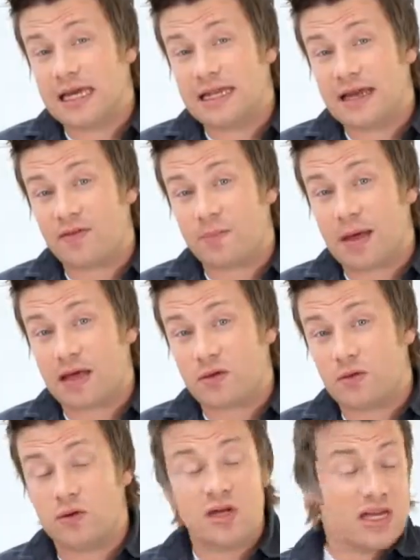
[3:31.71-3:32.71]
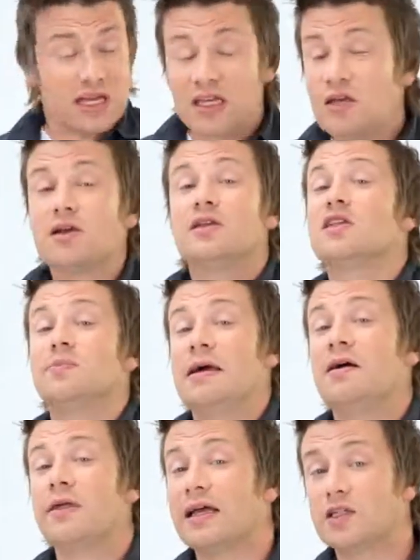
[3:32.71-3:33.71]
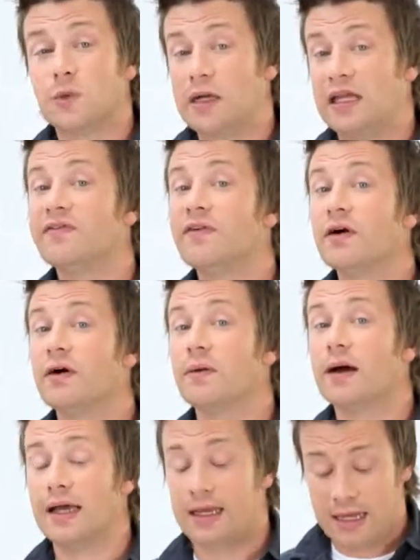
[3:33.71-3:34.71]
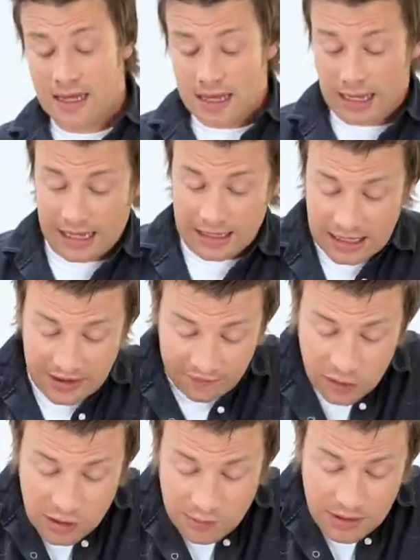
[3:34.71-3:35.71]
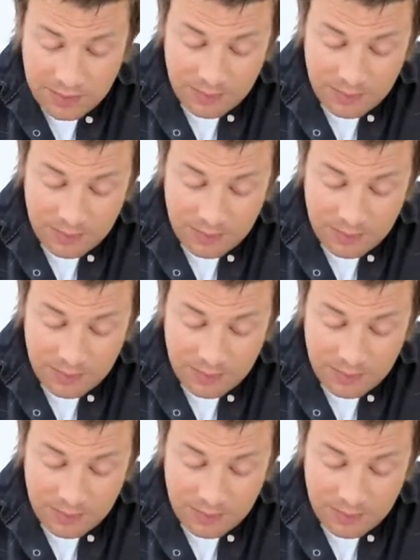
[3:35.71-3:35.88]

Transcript: 10 leaves of basil, you can smell that 20 foot away. And if you can